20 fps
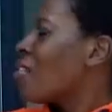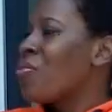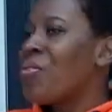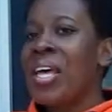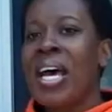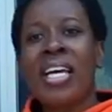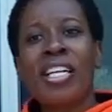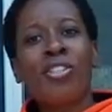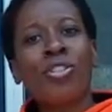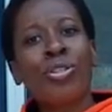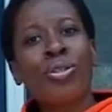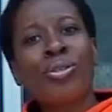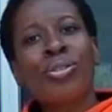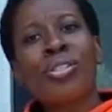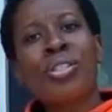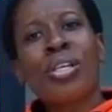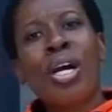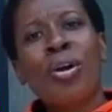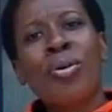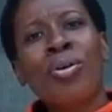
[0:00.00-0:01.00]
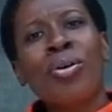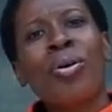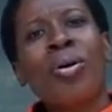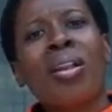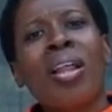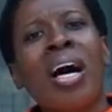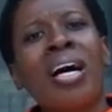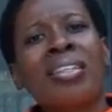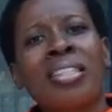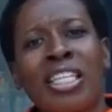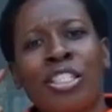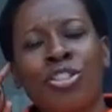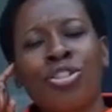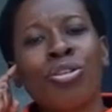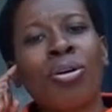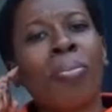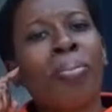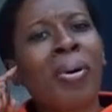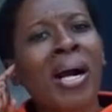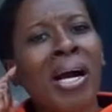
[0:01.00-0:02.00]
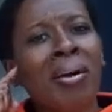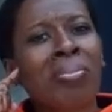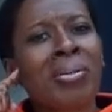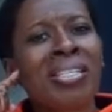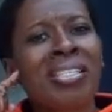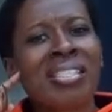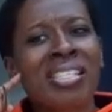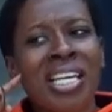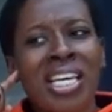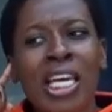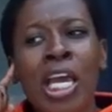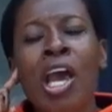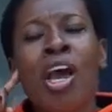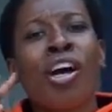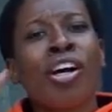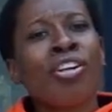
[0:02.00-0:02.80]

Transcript: That is your circle clock that you'll probably see.